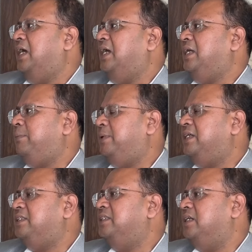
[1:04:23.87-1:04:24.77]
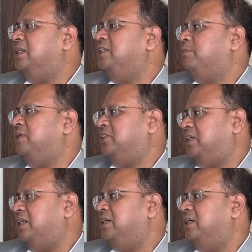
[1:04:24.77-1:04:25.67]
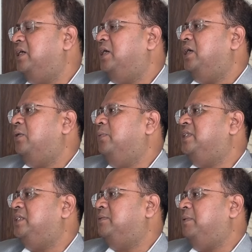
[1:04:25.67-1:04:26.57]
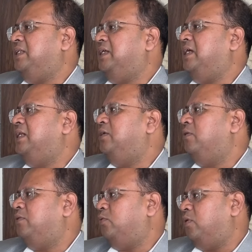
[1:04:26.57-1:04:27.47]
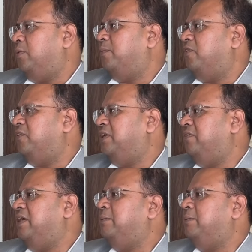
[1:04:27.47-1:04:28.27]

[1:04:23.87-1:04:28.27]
EPS is earnings per share, which is basically your total profit divided